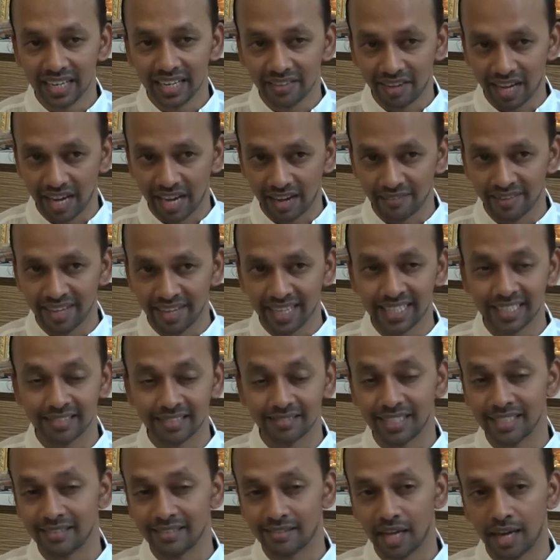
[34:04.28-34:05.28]
our
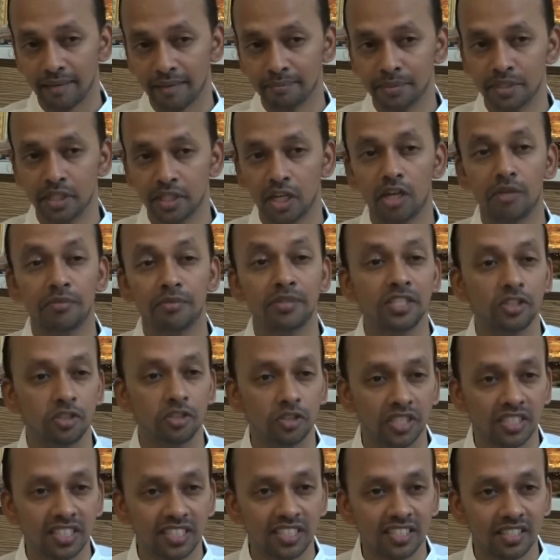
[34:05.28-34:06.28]
awareness gets absorbed
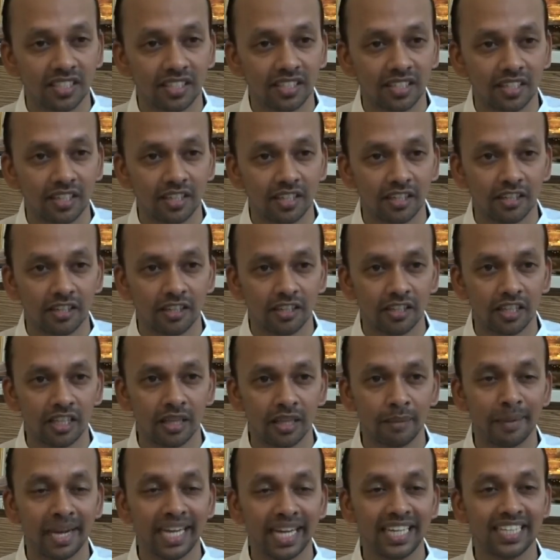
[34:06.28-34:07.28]
into it,
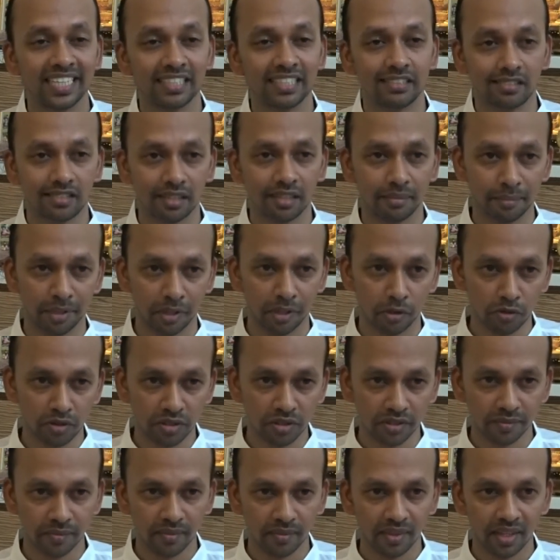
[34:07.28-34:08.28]
the mind gets subdued.
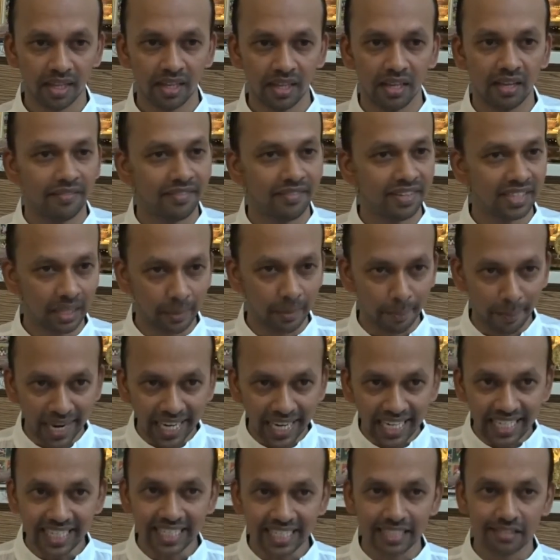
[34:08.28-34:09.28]
When the
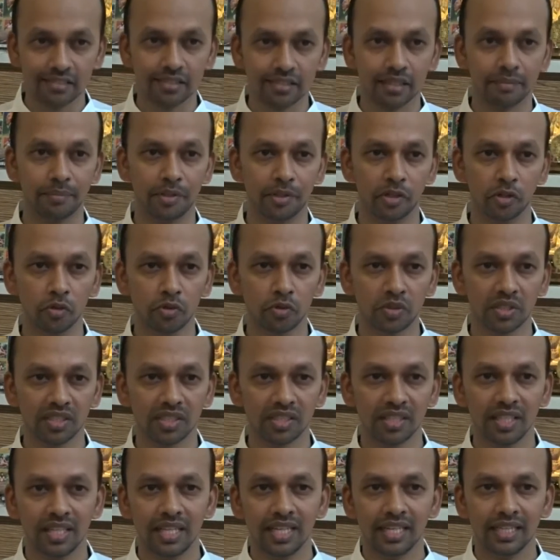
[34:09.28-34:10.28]
mind gets subdued,
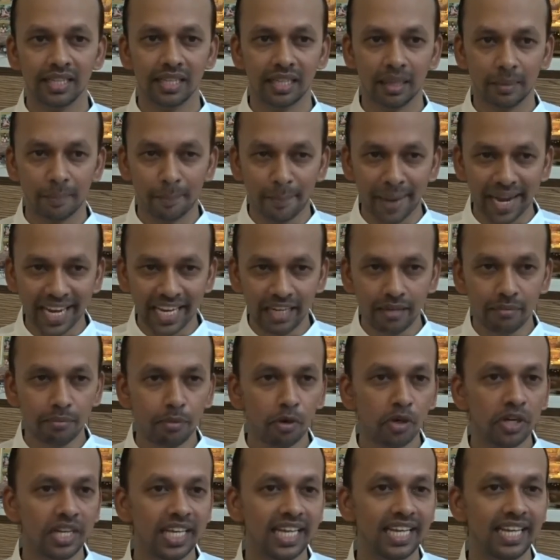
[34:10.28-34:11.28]
the
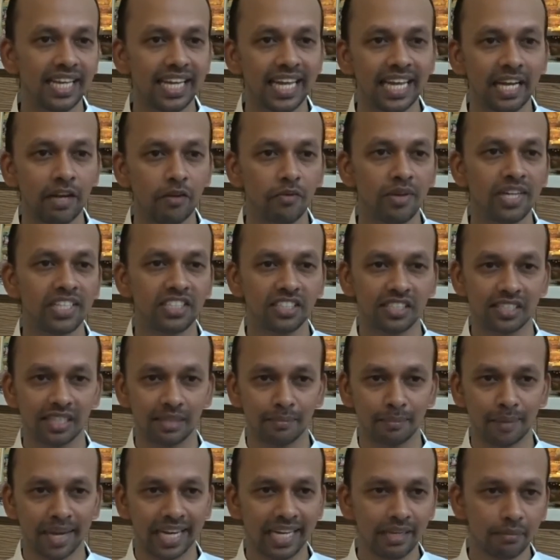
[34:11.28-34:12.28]
mind-body equation,
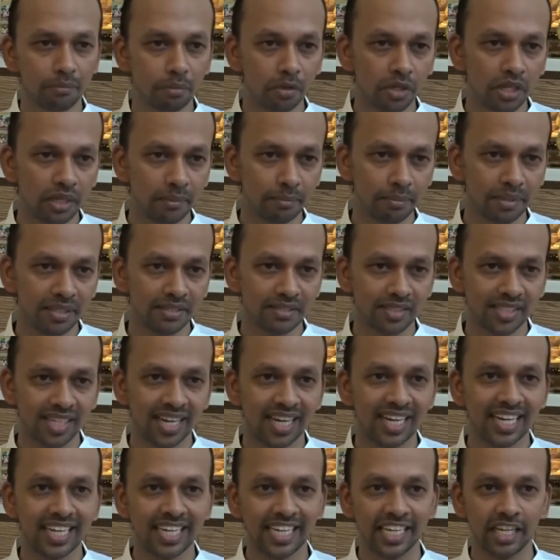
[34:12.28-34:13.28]
the mind-body
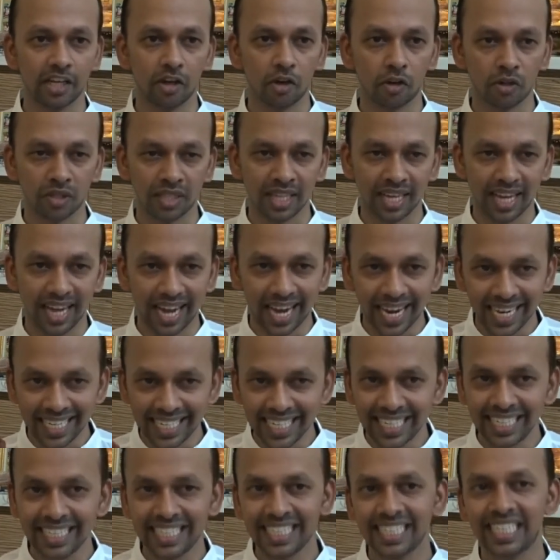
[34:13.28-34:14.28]
personality or the
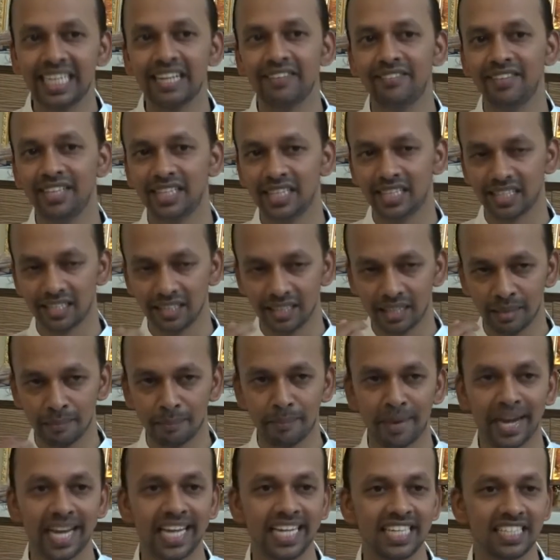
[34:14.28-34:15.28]
identity with the
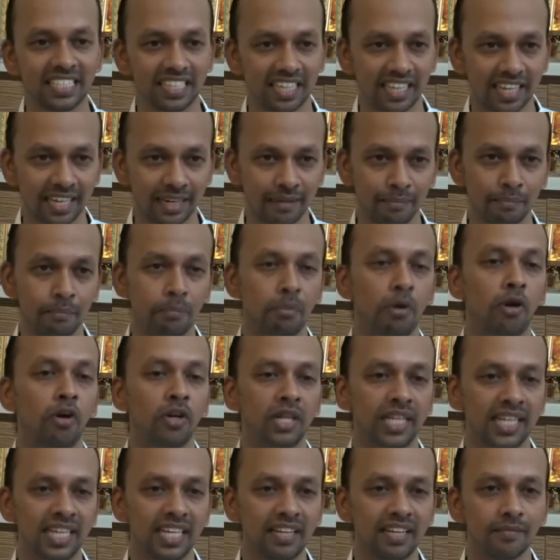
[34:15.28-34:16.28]
mind and
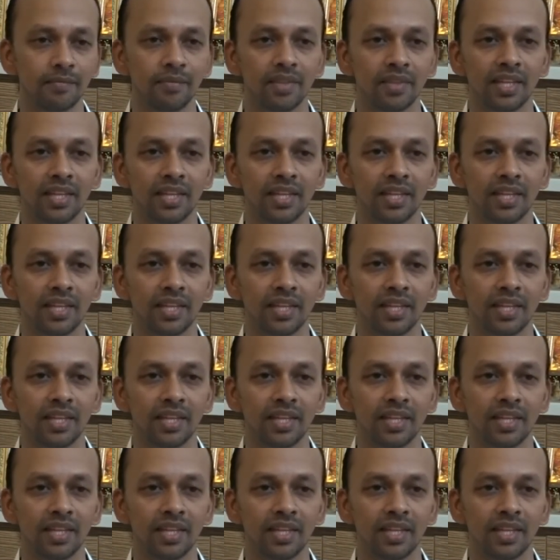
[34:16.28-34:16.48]
body